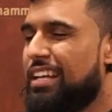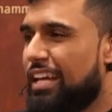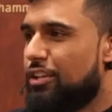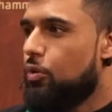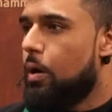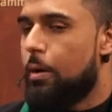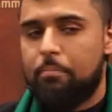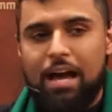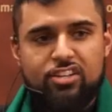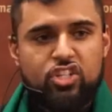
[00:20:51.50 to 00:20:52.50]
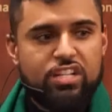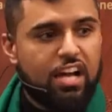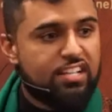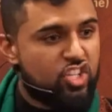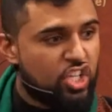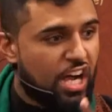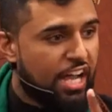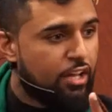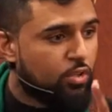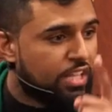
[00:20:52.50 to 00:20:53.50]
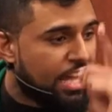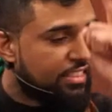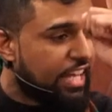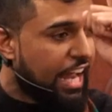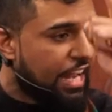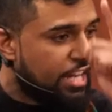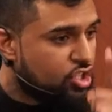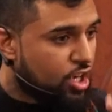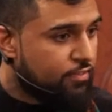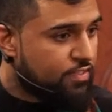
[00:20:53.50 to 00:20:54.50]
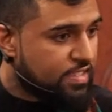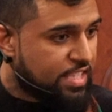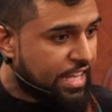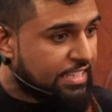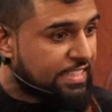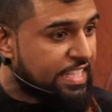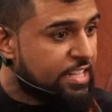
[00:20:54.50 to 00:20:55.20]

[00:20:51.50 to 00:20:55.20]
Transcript: that you imagine a child at the age of six,